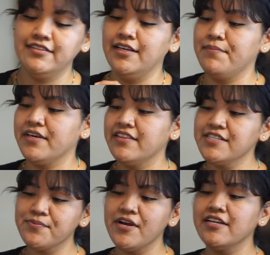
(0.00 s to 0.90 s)
I picked
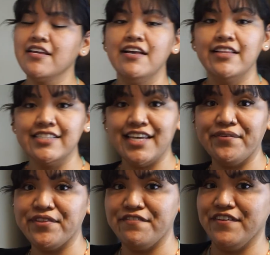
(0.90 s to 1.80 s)
this one. Let's
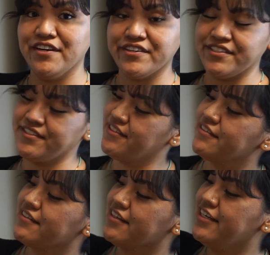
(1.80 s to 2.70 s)
count the fingers.
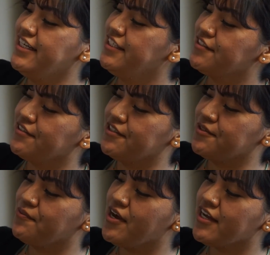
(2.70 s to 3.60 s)
So
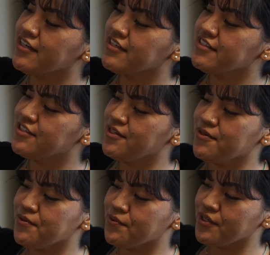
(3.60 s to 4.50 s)
there's 1,
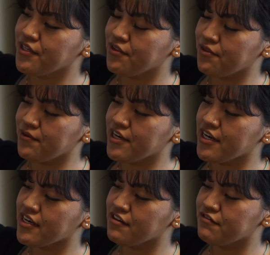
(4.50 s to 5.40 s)
2,
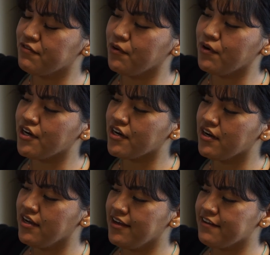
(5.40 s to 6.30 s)
3, 4,
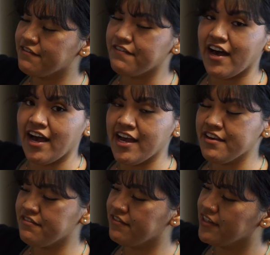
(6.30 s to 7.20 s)

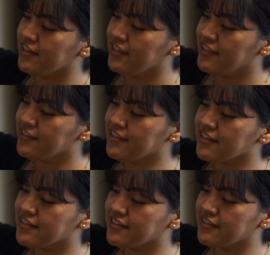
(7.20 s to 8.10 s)
5,
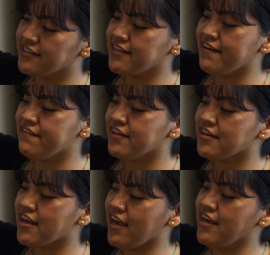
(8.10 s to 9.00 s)
6,
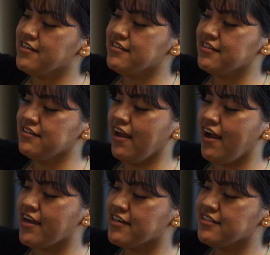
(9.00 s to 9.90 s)
7, 8,
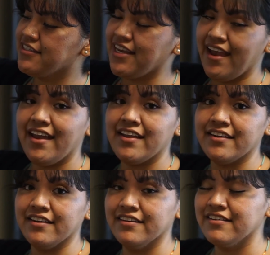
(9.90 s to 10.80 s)
9,
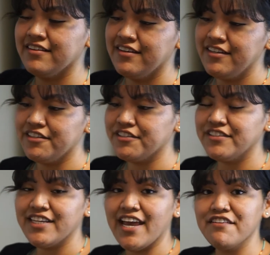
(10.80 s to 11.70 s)
10.
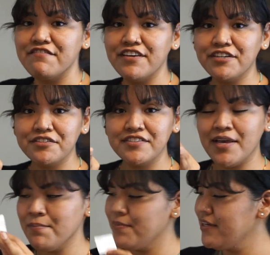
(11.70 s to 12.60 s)
There's 10 fingers
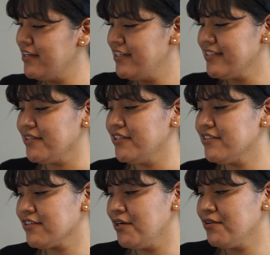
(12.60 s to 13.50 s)
up. So
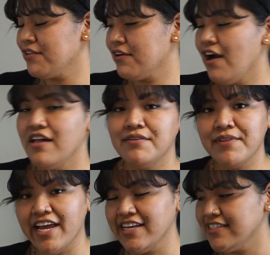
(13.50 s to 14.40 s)
let's go to the column
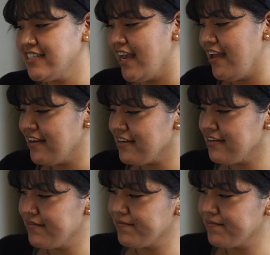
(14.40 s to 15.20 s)
that has 10.